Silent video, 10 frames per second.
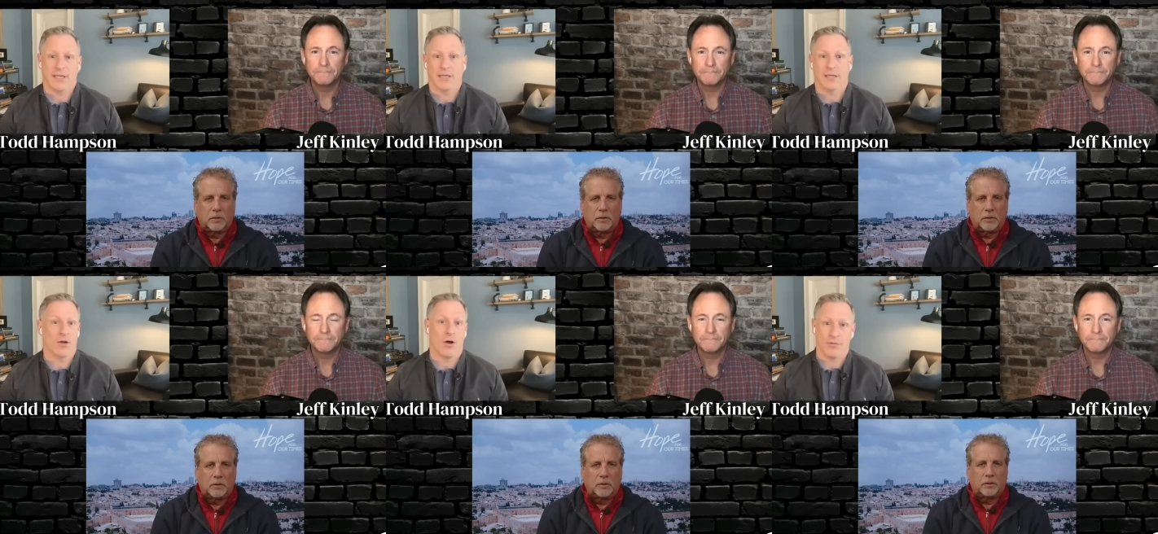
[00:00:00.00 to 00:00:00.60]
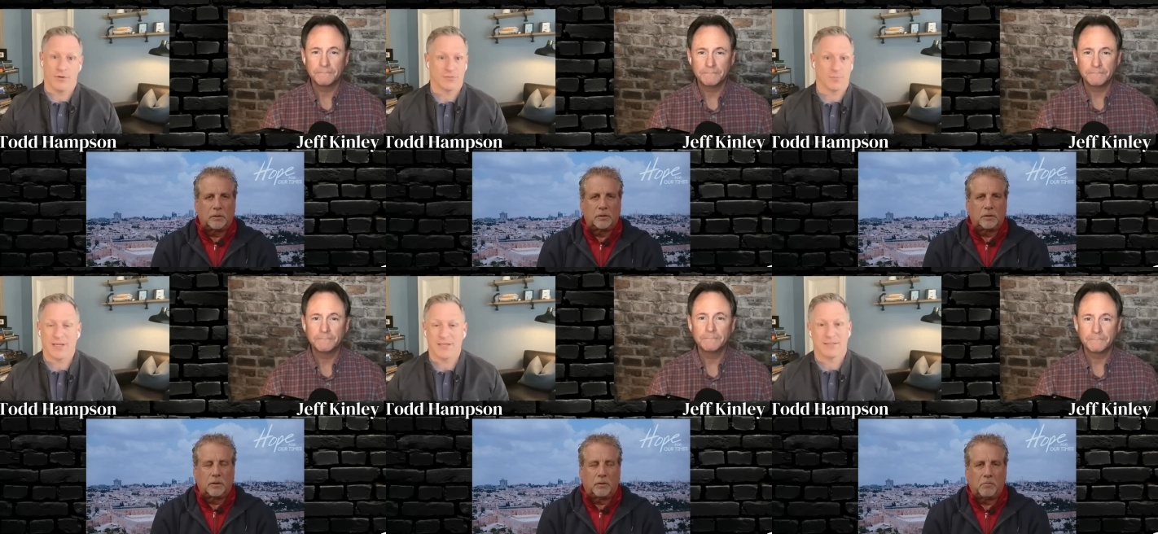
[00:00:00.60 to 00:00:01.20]
Speaker 1: in all those
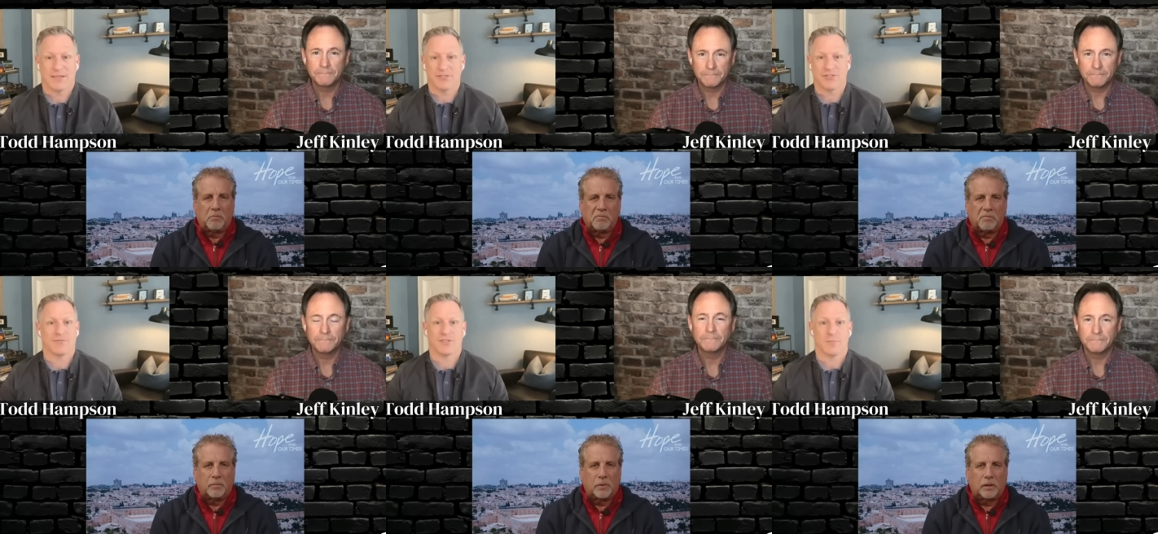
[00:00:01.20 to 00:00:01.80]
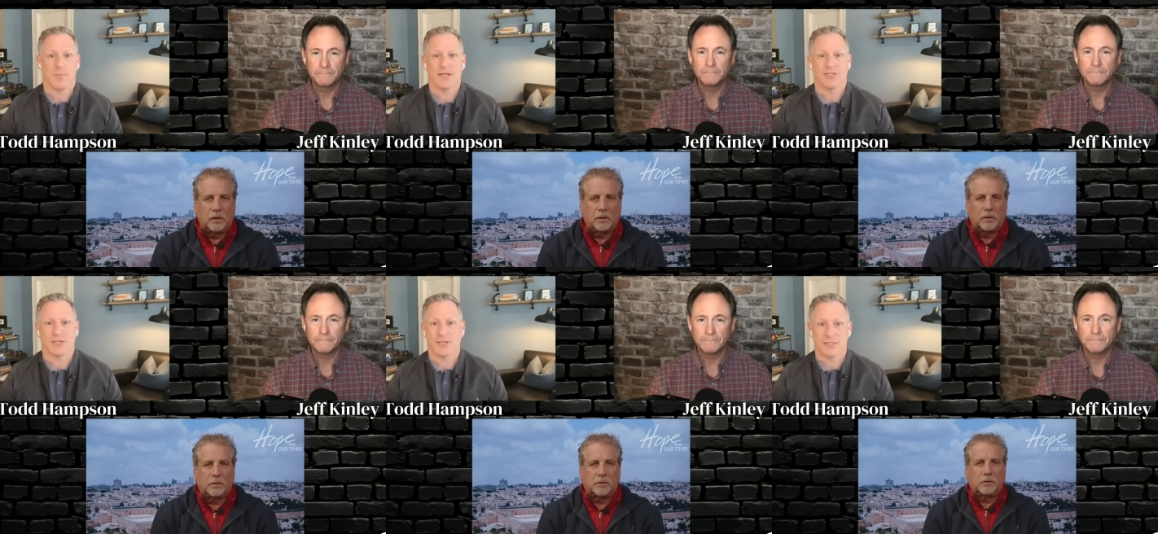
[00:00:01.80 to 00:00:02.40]
places that Jeff just mentioned
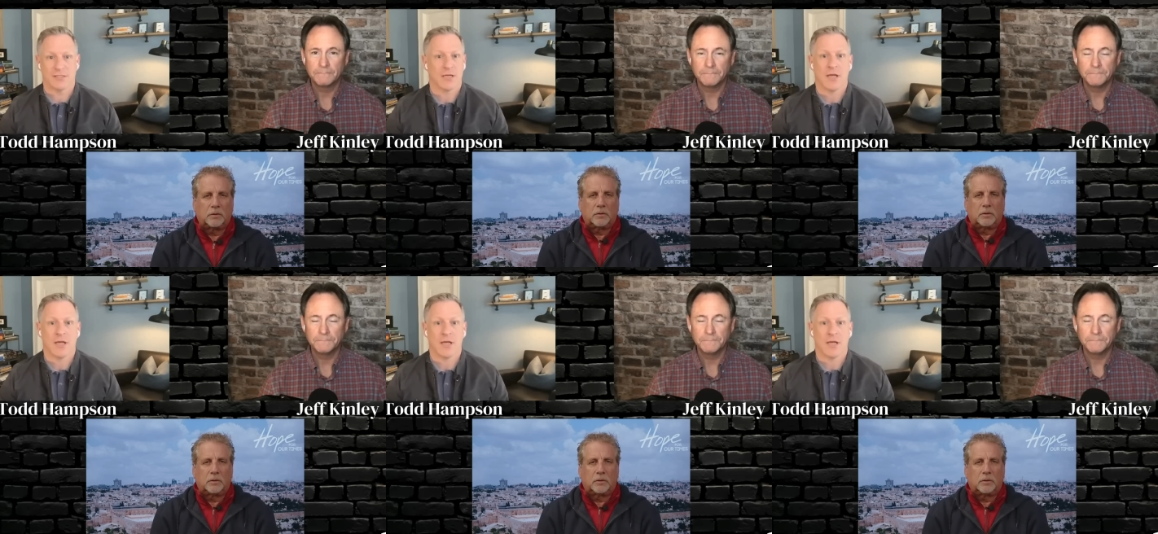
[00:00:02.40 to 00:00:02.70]
is